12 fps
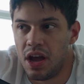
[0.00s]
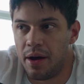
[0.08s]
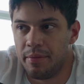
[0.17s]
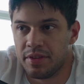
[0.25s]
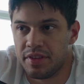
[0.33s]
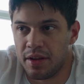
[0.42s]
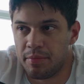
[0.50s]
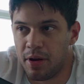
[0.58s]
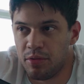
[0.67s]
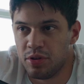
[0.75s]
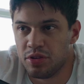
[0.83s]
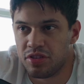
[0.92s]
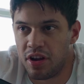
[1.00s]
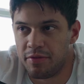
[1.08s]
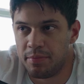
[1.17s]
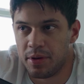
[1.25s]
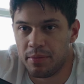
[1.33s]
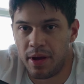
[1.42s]
I'm gonna take my wheels
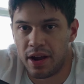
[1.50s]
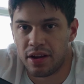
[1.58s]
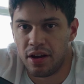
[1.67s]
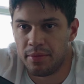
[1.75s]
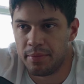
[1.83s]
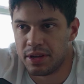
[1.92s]
off, put them back on,